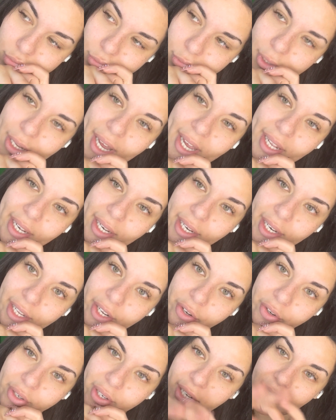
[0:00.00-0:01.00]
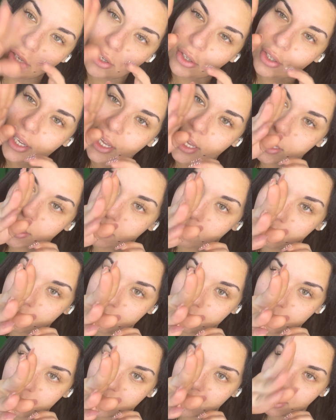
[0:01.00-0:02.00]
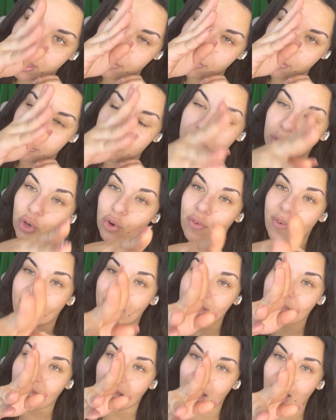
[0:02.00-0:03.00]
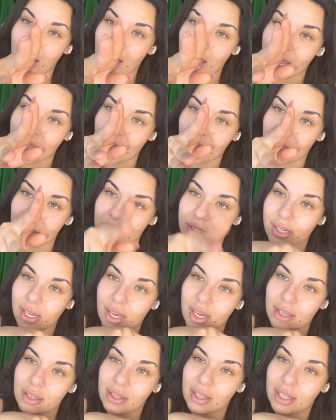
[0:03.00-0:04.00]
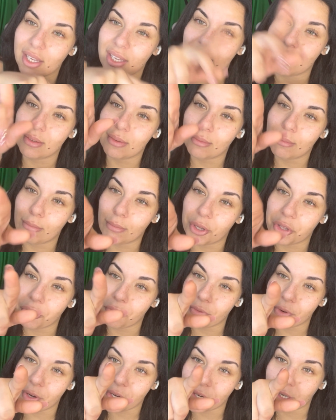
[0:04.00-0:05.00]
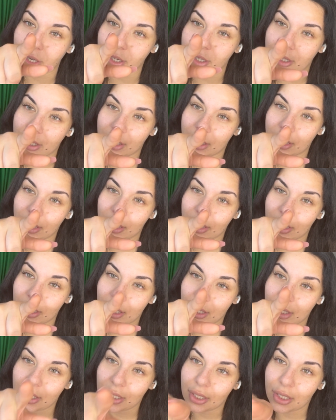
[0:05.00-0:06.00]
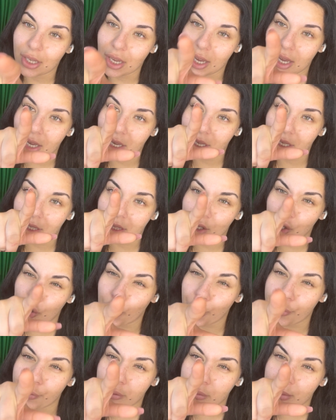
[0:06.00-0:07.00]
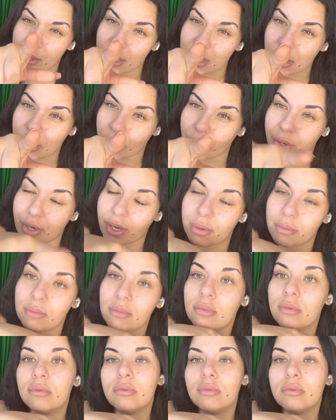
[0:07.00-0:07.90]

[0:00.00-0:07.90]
I literally look at him. I give him direct eye contact, like, motherfucker, you're from Instagram.